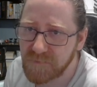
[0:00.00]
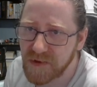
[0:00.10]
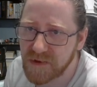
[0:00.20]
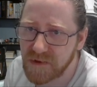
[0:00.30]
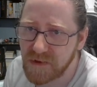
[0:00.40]

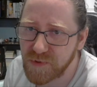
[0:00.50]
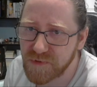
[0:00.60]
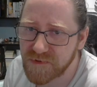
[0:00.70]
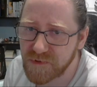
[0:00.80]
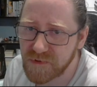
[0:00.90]
Okay,
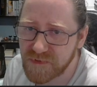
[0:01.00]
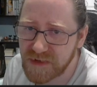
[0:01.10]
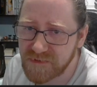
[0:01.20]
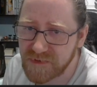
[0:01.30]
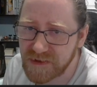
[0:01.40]
opponents are also
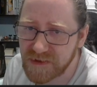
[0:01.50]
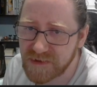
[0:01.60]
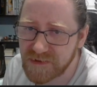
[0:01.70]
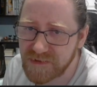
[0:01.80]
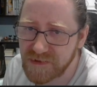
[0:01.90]
getting
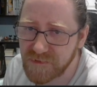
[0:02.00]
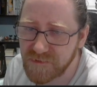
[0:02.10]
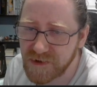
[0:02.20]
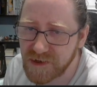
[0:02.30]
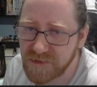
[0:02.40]
tier
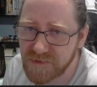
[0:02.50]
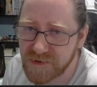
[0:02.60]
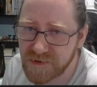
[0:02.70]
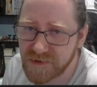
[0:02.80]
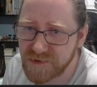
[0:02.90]
5
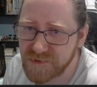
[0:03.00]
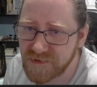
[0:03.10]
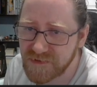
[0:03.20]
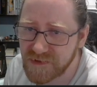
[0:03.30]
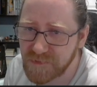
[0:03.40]

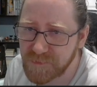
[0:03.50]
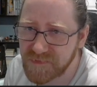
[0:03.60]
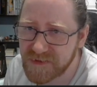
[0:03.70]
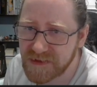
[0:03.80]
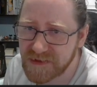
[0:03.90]
units now.
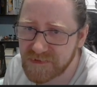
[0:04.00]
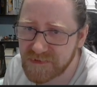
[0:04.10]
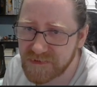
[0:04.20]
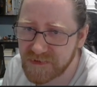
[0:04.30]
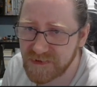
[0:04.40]

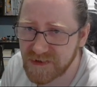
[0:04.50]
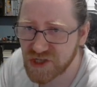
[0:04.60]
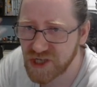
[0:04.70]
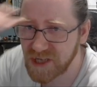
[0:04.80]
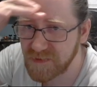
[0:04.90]
That's a
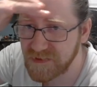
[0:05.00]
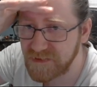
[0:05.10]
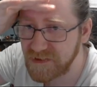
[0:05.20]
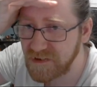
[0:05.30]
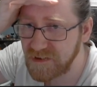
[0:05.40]
shame.
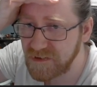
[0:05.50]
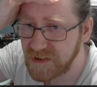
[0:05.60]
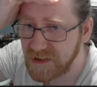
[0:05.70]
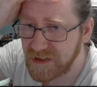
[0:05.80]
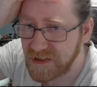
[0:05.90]
They are
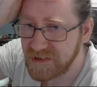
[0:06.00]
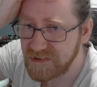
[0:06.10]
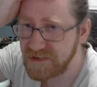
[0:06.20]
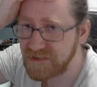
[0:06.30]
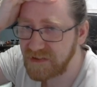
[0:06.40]

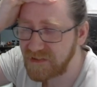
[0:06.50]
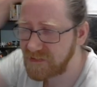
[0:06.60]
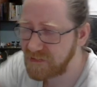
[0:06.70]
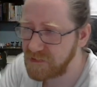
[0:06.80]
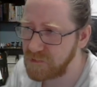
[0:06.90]
eating
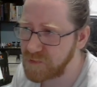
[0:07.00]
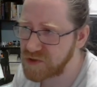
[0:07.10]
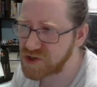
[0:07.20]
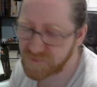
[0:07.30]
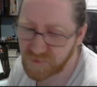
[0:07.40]
so
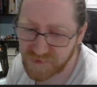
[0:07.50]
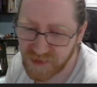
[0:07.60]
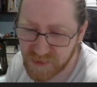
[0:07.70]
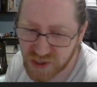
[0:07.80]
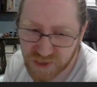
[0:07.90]
much of our
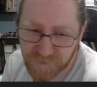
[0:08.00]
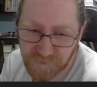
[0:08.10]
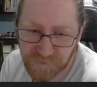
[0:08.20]
damage.